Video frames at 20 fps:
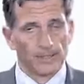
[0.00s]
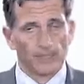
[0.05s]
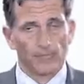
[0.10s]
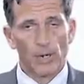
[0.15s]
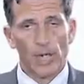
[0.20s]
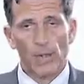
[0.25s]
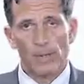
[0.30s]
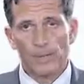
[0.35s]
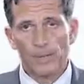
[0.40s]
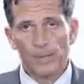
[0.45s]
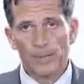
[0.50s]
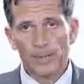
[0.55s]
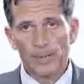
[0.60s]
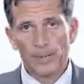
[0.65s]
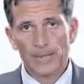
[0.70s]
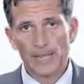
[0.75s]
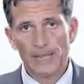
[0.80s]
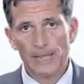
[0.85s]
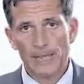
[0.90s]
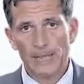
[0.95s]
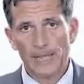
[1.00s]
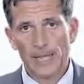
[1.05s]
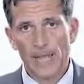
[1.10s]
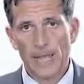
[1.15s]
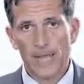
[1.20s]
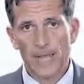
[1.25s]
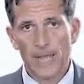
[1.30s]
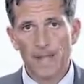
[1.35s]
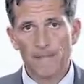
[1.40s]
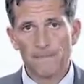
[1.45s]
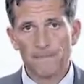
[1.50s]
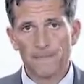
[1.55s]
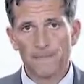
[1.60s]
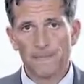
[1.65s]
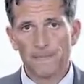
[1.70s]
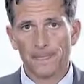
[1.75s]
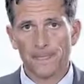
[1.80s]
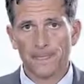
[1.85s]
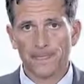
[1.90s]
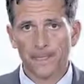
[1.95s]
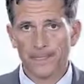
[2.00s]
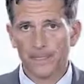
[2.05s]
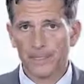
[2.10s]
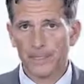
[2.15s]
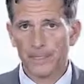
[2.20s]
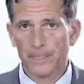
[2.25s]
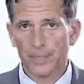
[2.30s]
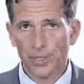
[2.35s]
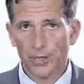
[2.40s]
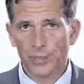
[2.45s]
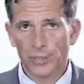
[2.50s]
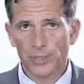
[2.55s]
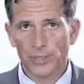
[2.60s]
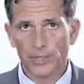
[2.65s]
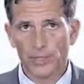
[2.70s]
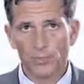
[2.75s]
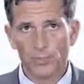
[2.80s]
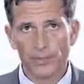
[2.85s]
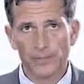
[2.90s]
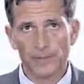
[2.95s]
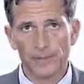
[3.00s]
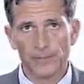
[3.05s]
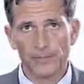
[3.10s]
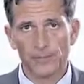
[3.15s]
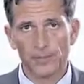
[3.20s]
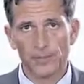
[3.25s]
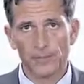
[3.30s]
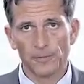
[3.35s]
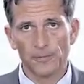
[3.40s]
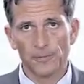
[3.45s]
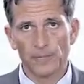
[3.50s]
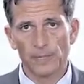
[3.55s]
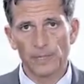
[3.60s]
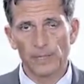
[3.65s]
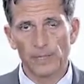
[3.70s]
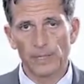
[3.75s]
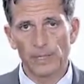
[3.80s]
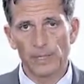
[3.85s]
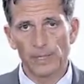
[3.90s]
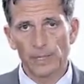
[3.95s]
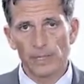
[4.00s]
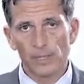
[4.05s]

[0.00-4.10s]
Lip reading: Wrap up the discussion that we've had so far